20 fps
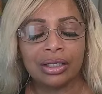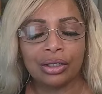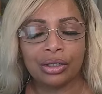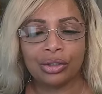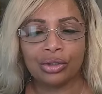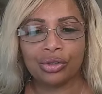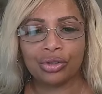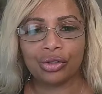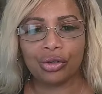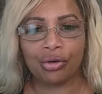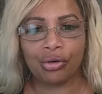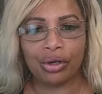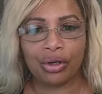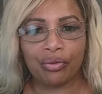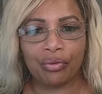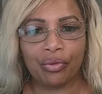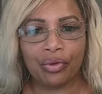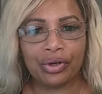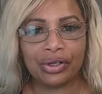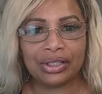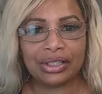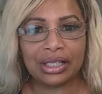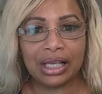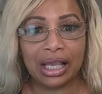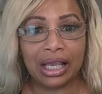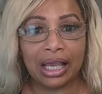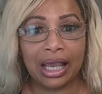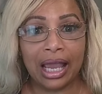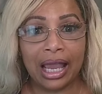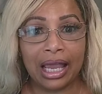So if we're
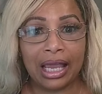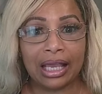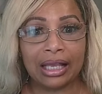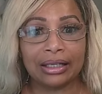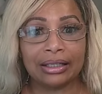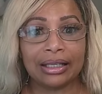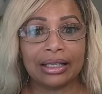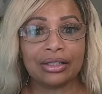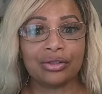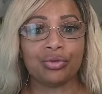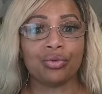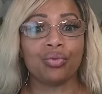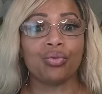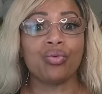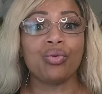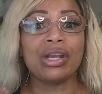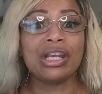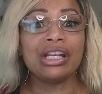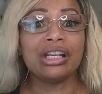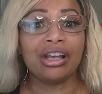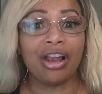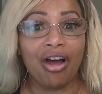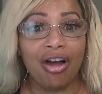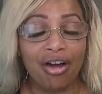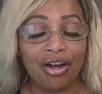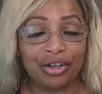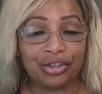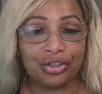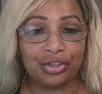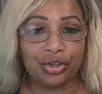saying, hey, let's
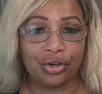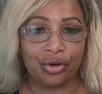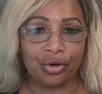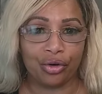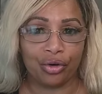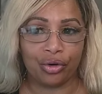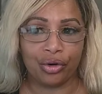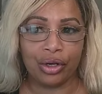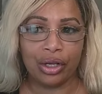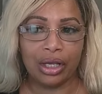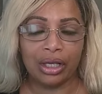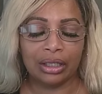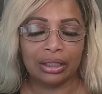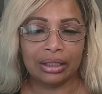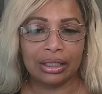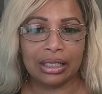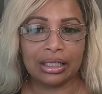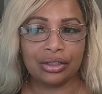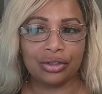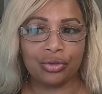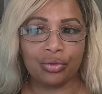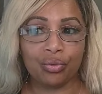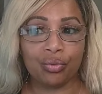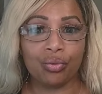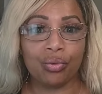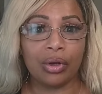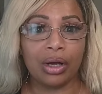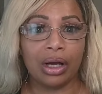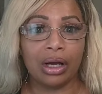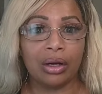relaunch or let's
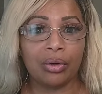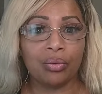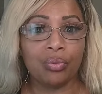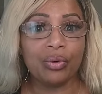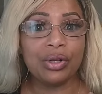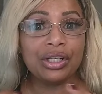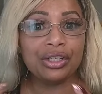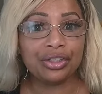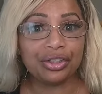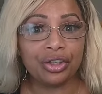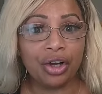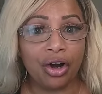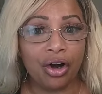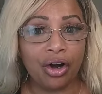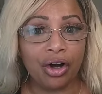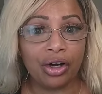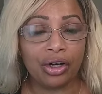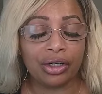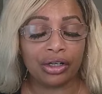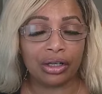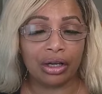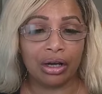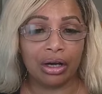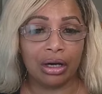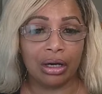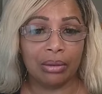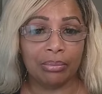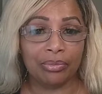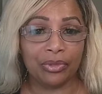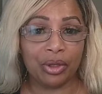uh, restart
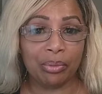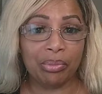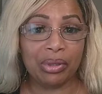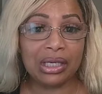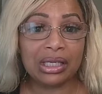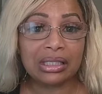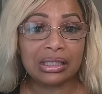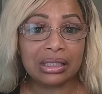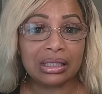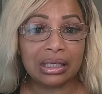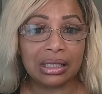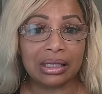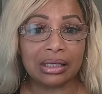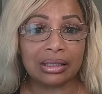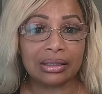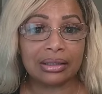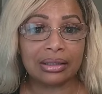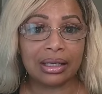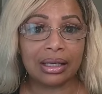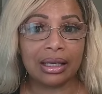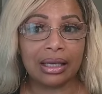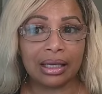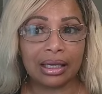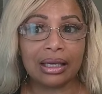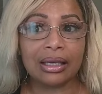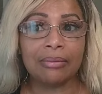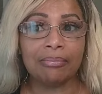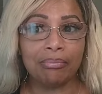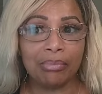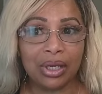um, the business, it
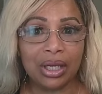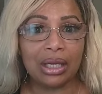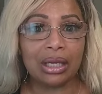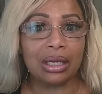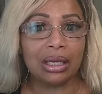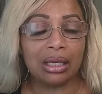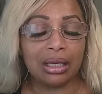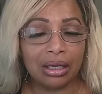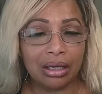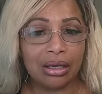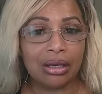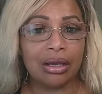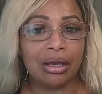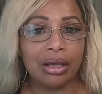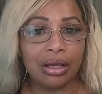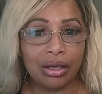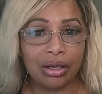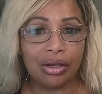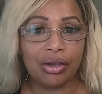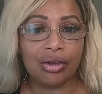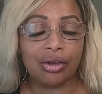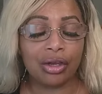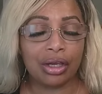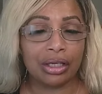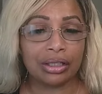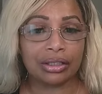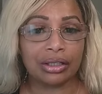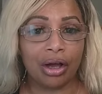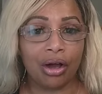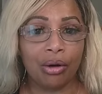can be,
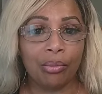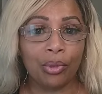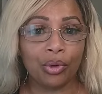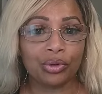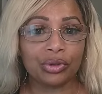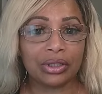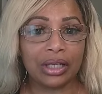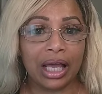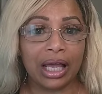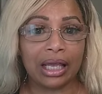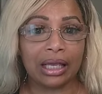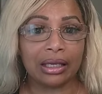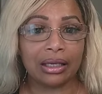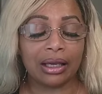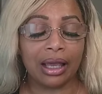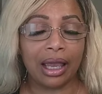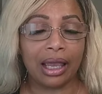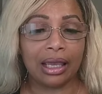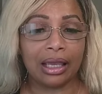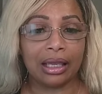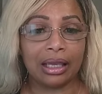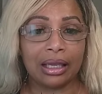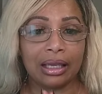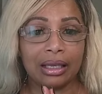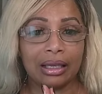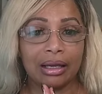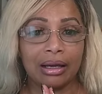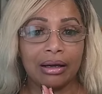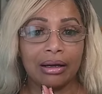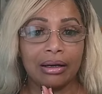it's almost like
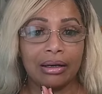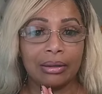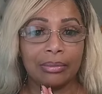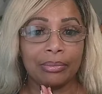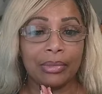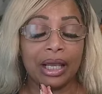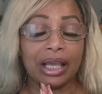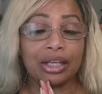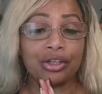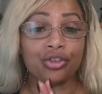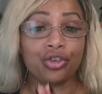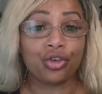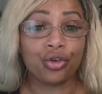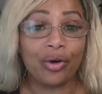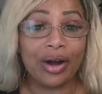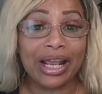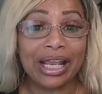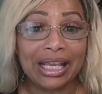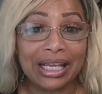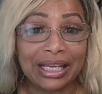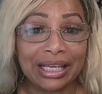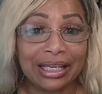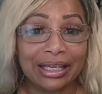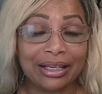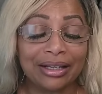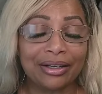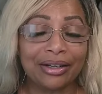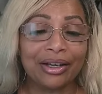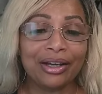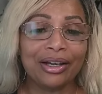a, um, a
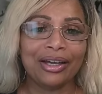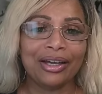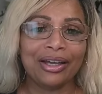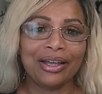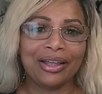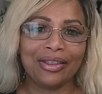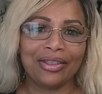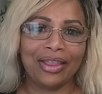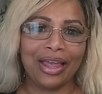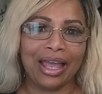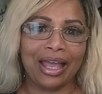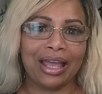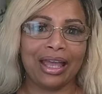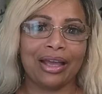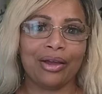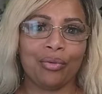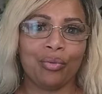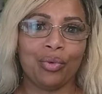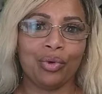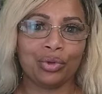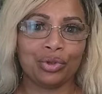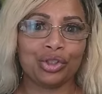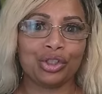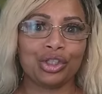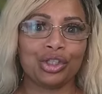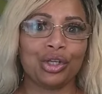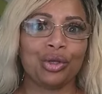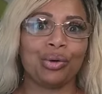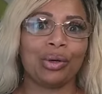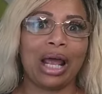train that will
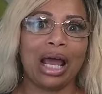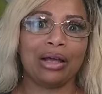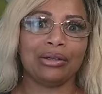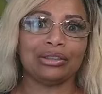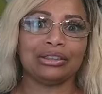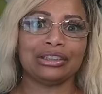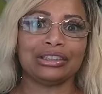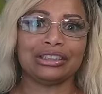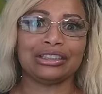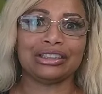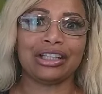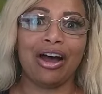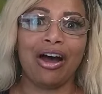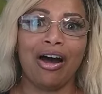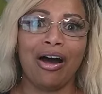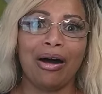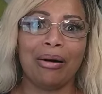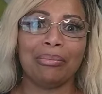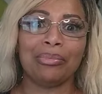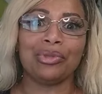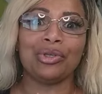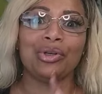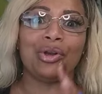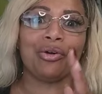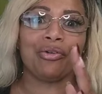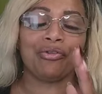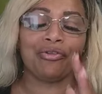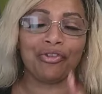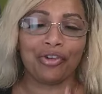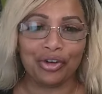slow down and stop. You
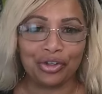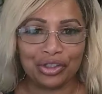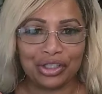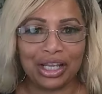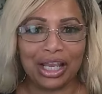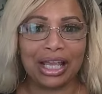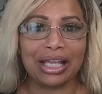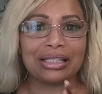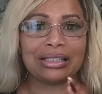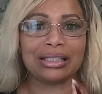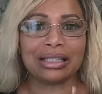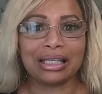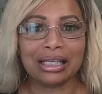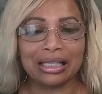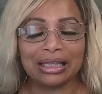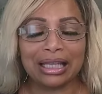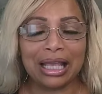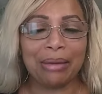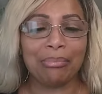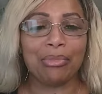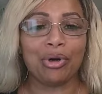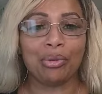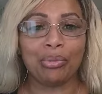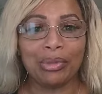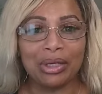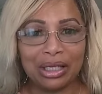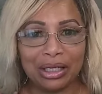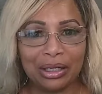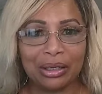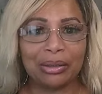know, first it has to get that
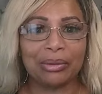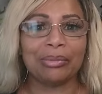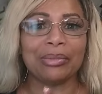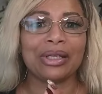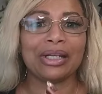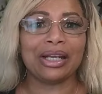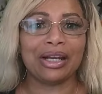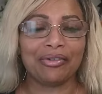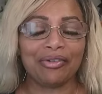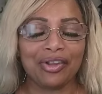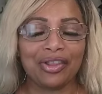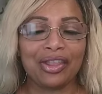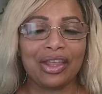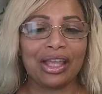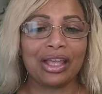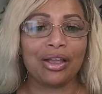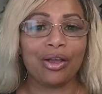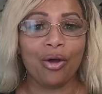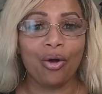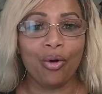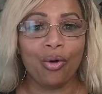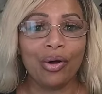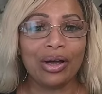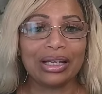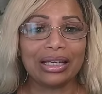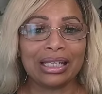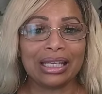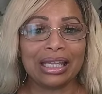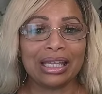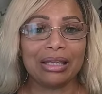momentum and everything going
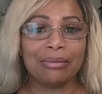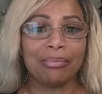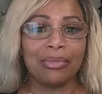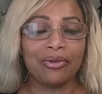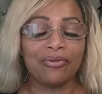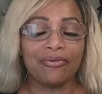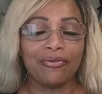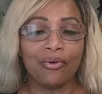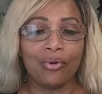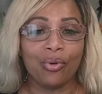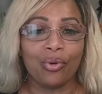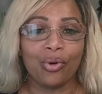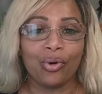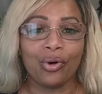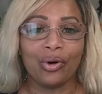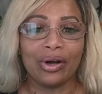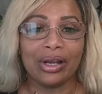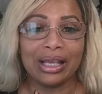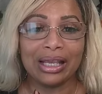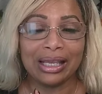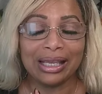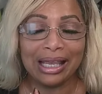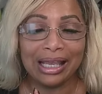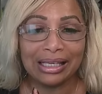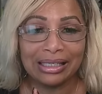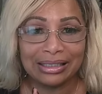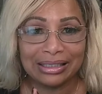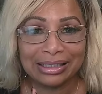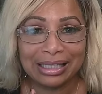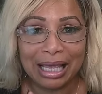again before it
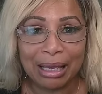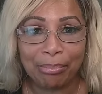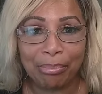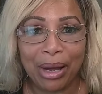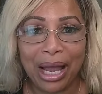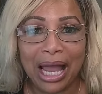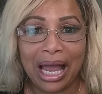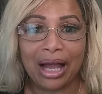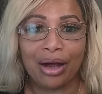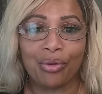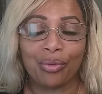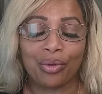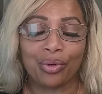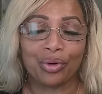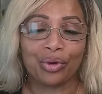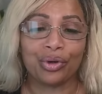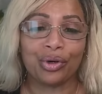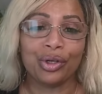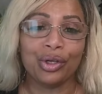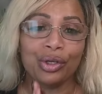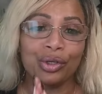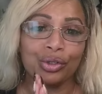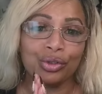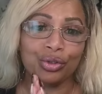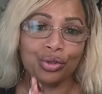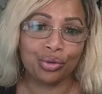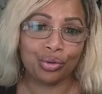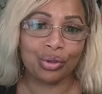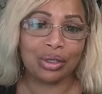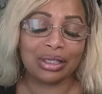gains that power
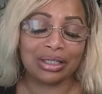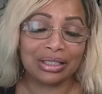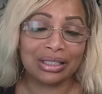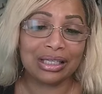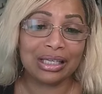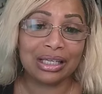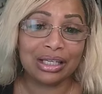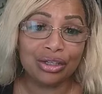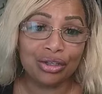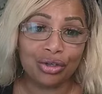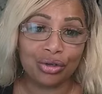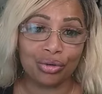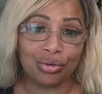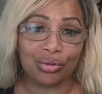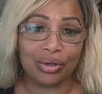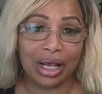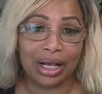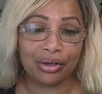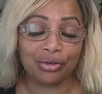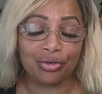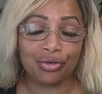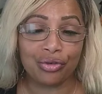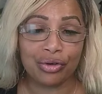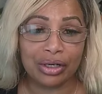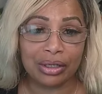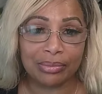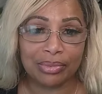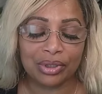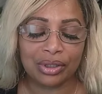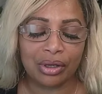to continue that
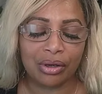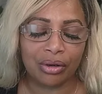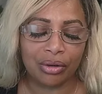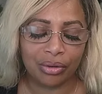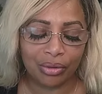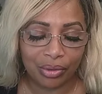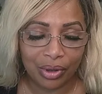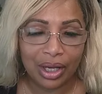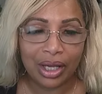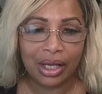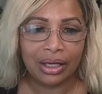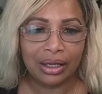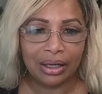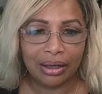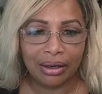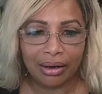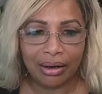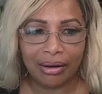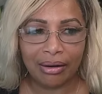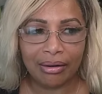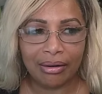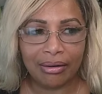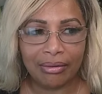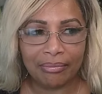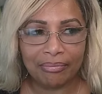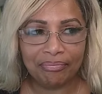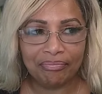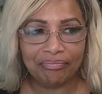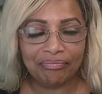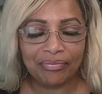trip. So
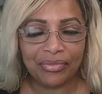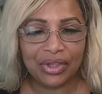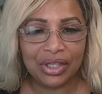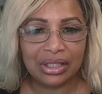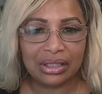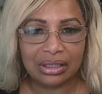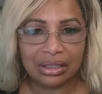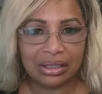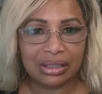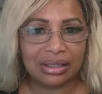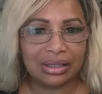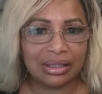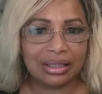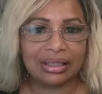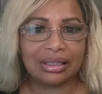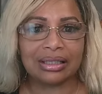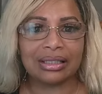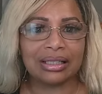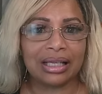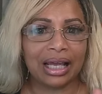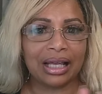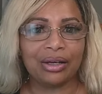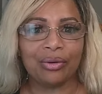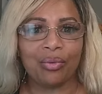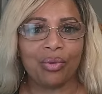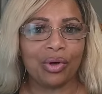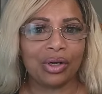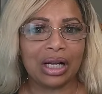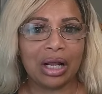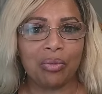um, this is this is kind of
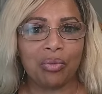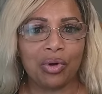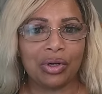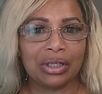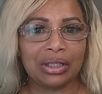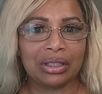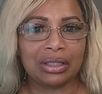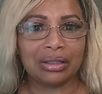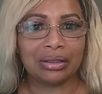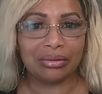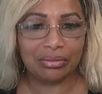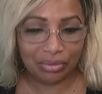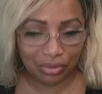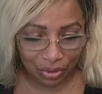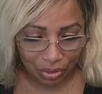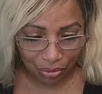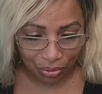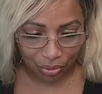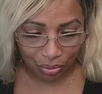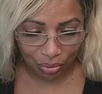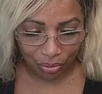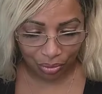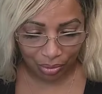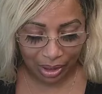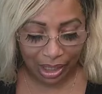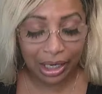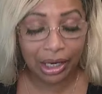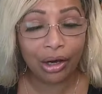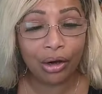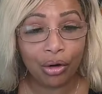what I wanted to, to
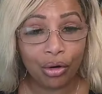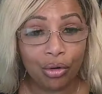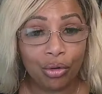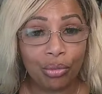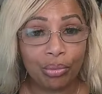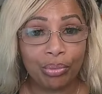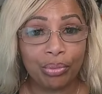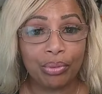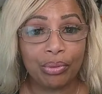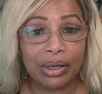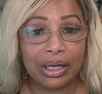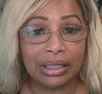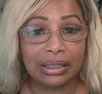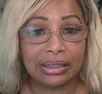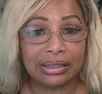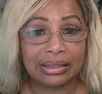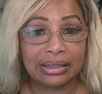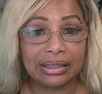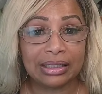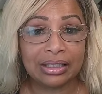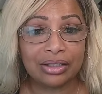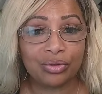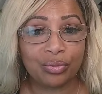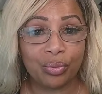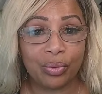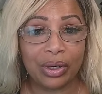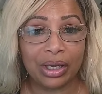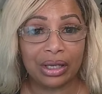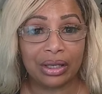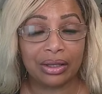help and assist
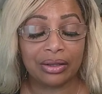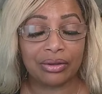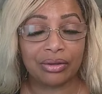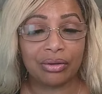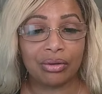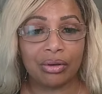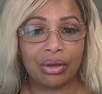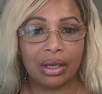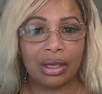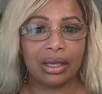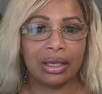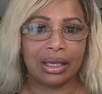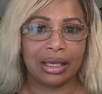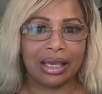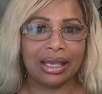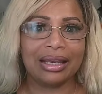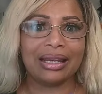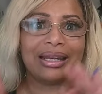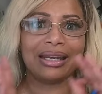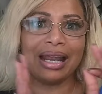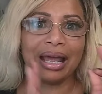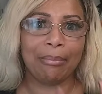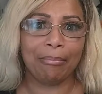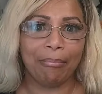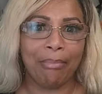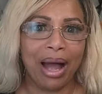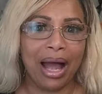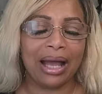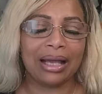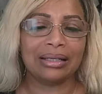with getting that
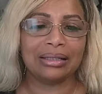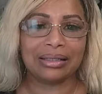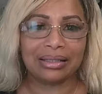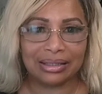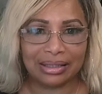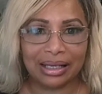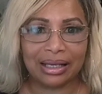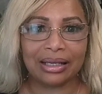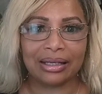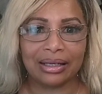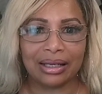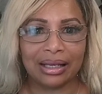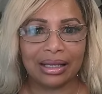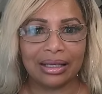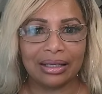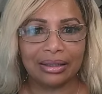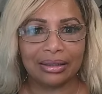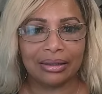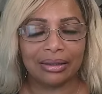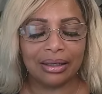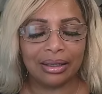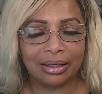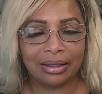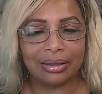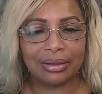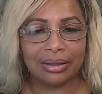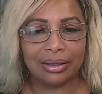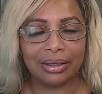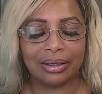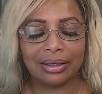mindset in
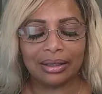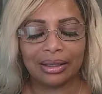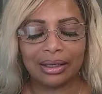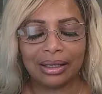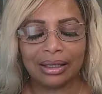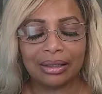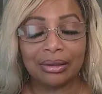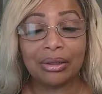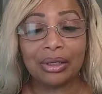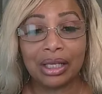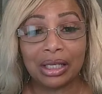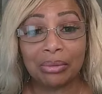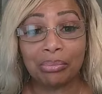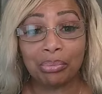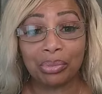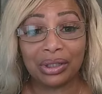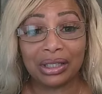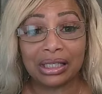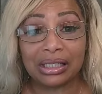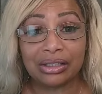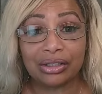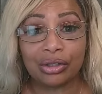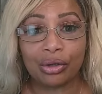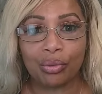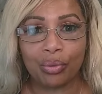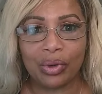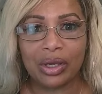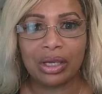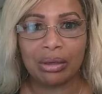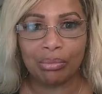in in in place so
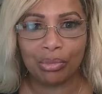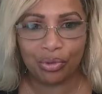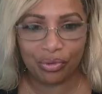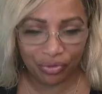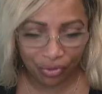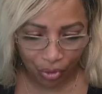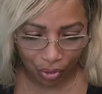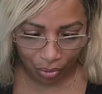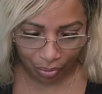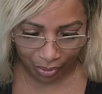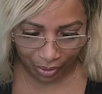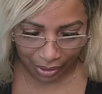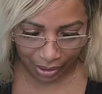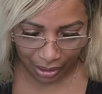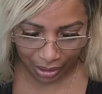we can move forward.